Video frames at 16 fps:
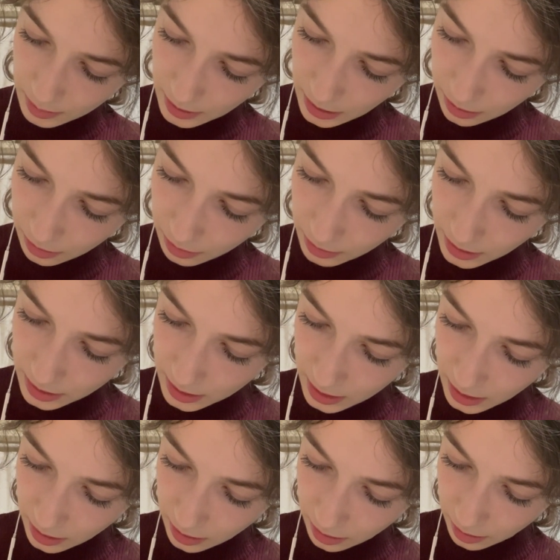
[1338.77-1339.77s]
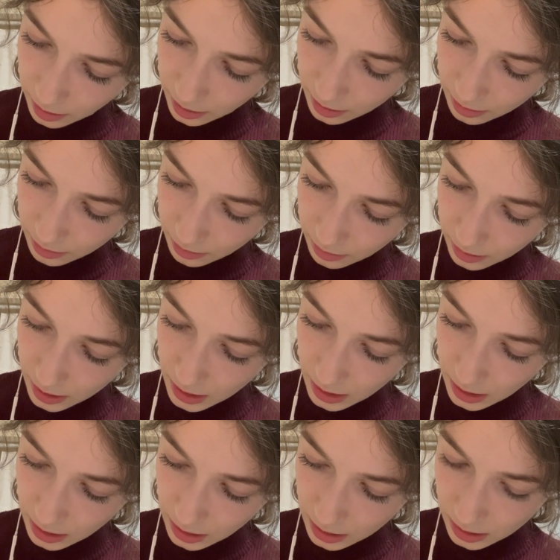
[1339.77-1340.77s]
will be your resting heart
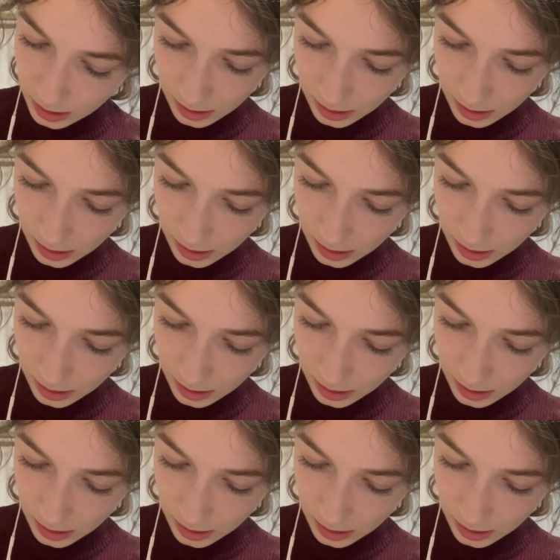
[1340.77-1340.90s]
rate.